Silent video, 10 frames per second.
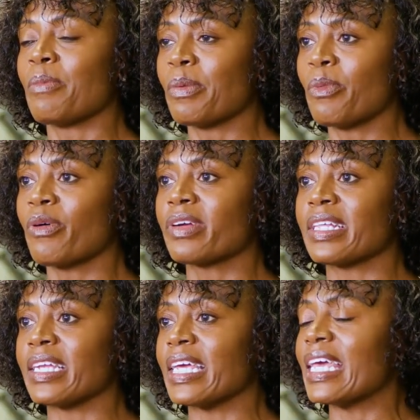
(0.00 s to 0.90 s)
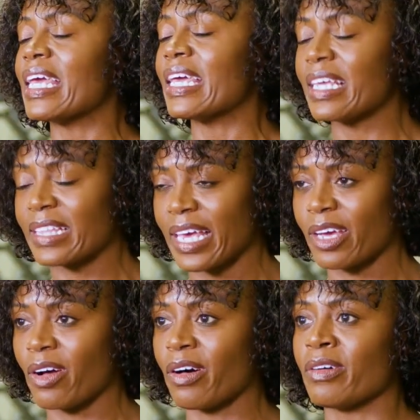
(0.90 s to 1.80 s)
But more than
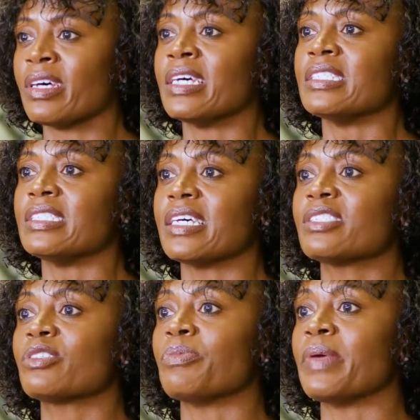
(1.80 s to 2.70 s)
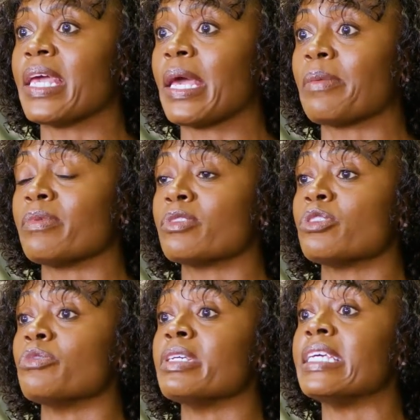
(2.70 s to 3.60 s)
anything at all, just to be able
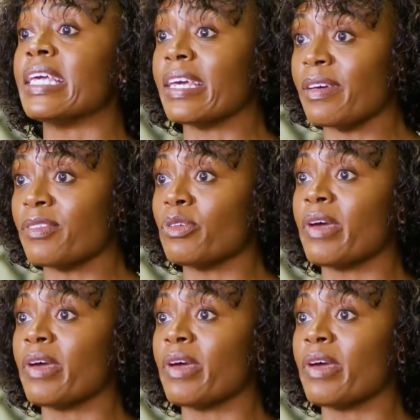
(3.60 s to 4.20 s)
to give.